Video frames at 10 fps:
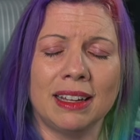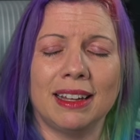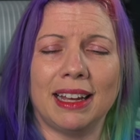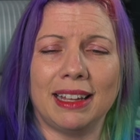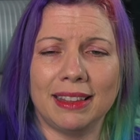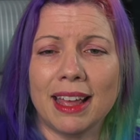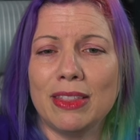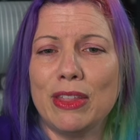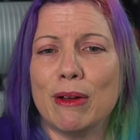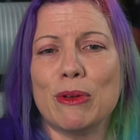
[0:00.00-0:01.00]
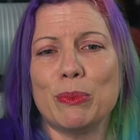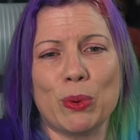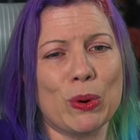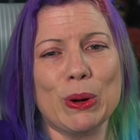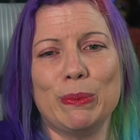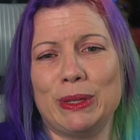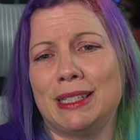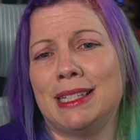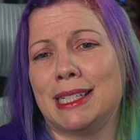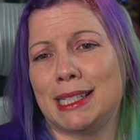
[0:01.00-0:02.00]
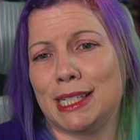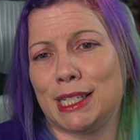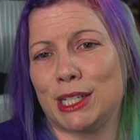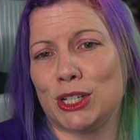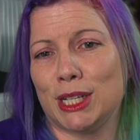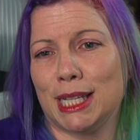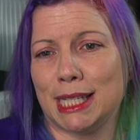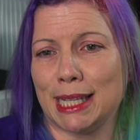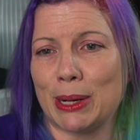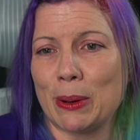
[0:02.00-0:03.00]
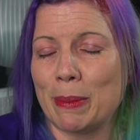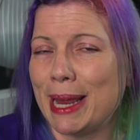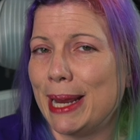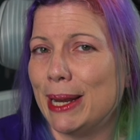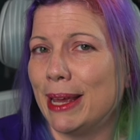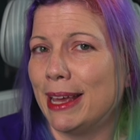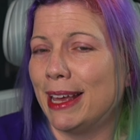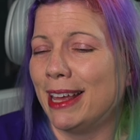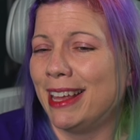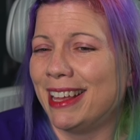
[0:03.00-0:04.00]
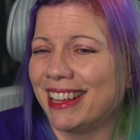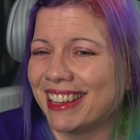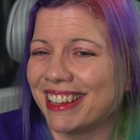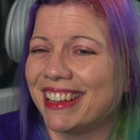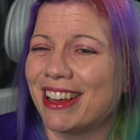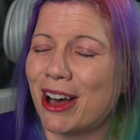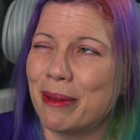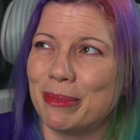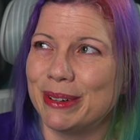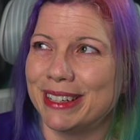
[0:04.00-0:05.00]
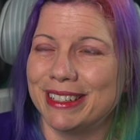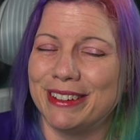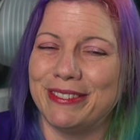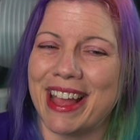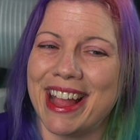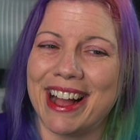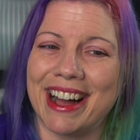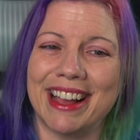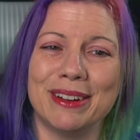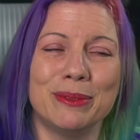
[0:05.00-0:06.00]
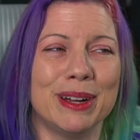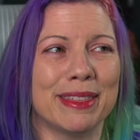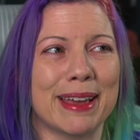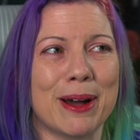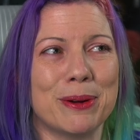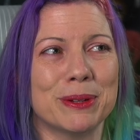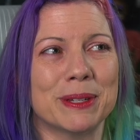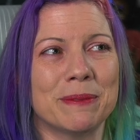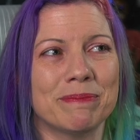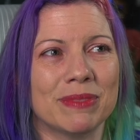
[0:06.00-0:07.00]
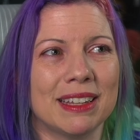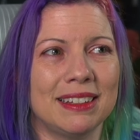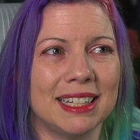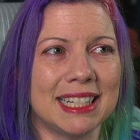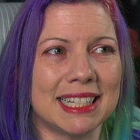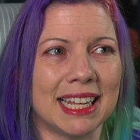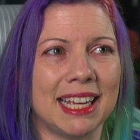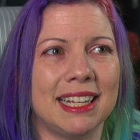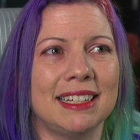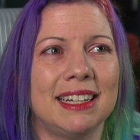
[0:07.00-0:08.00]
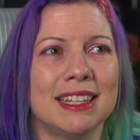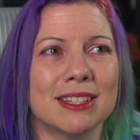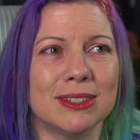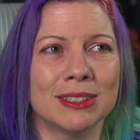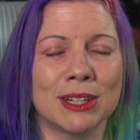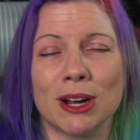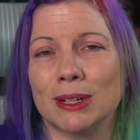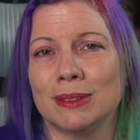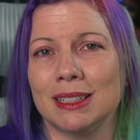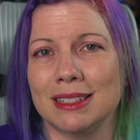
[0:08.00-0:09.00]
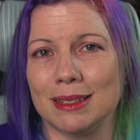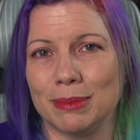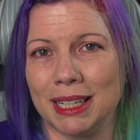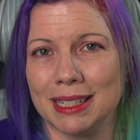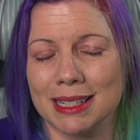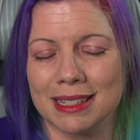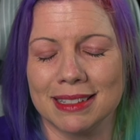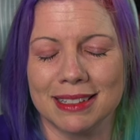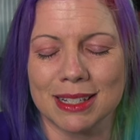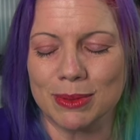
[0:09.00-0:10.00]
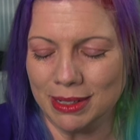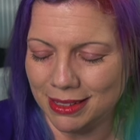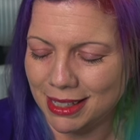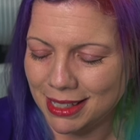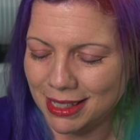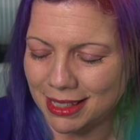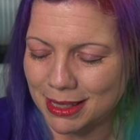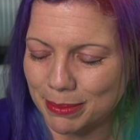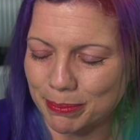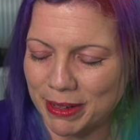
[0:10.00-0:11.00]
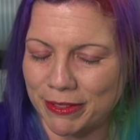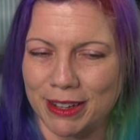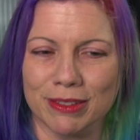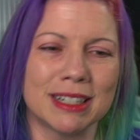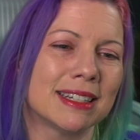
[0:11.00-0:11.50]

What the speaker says: And then there are poor business decisions that are made on predictive AI without, let's say, certain guardrails in place. This one is my favorite.